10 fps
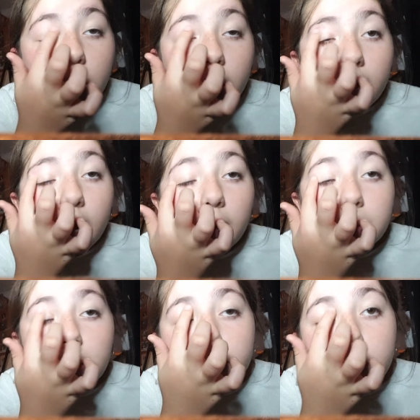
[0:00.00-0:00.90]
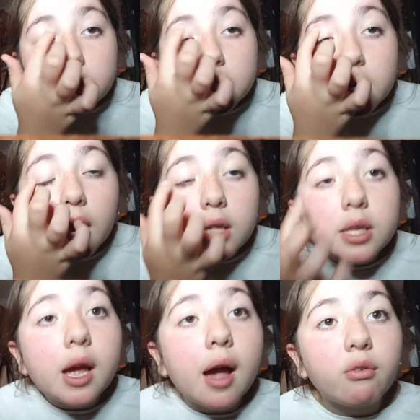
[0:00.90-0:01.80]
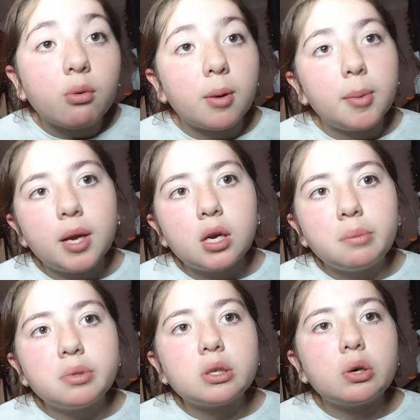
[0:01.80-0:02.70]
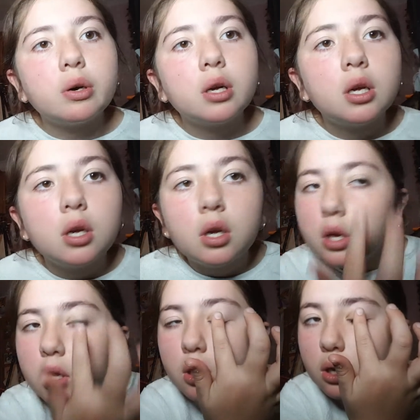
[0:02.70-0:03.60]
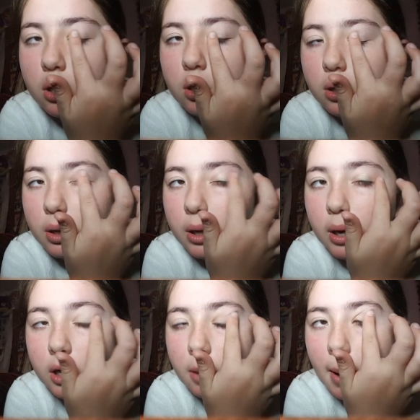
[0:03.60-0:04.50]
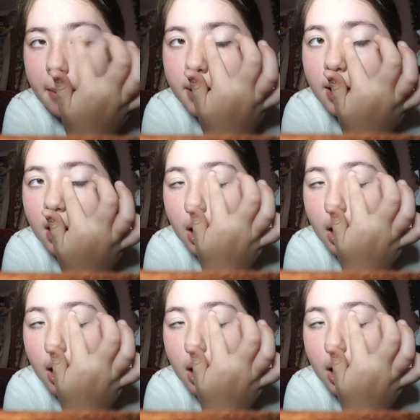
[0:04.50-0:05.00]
And I'm gonna be honest, I hardly ever wear makeup, so yeah, come at me.